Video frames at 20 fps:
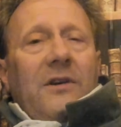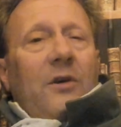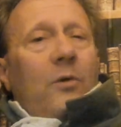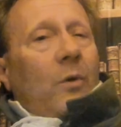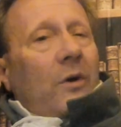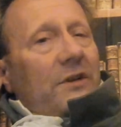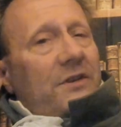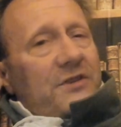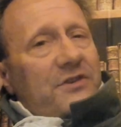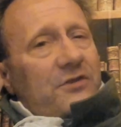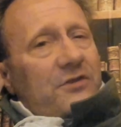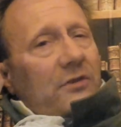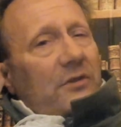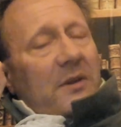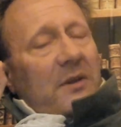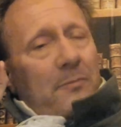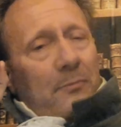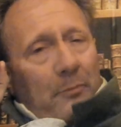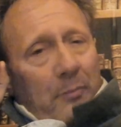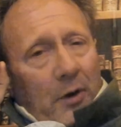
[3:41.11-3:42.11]
While it's
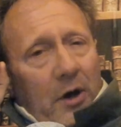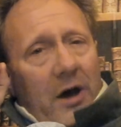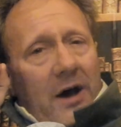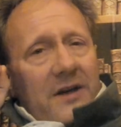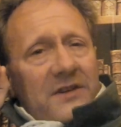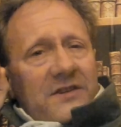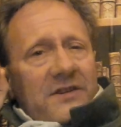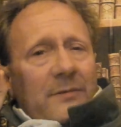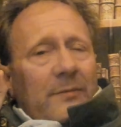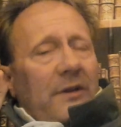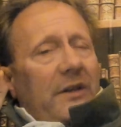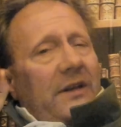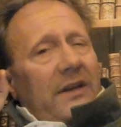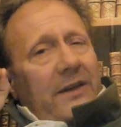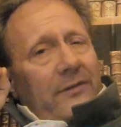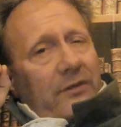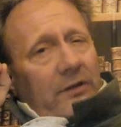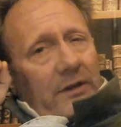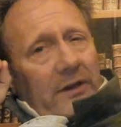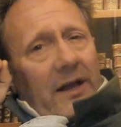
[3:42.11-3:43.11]
certainly possible and
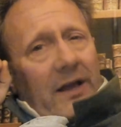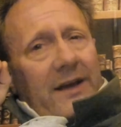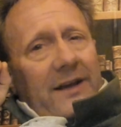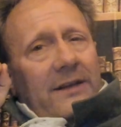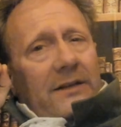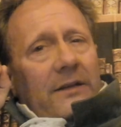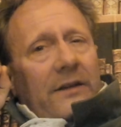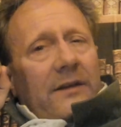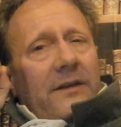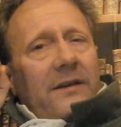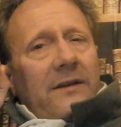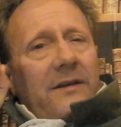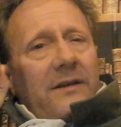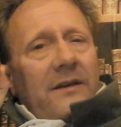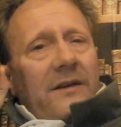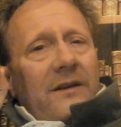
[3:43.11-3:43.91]
even likely